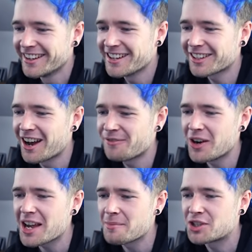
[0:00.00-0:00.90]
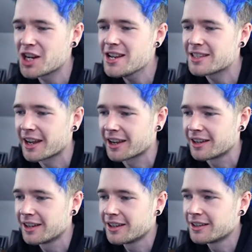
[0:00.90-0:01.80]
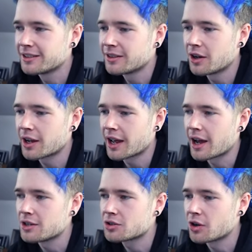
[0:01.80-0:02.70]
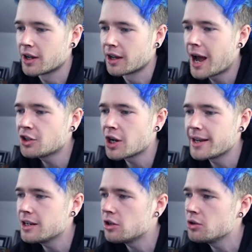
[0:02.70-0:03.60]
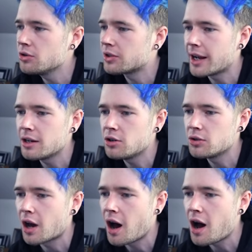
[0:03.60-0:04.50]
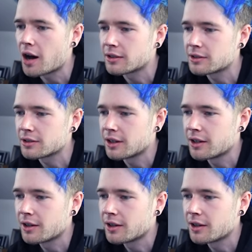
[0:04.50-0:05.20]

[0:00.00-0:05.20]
it's, I feel like I'm cheating. Okay, I just got hit. Actually, I didn't lose... I didn't lose a heart.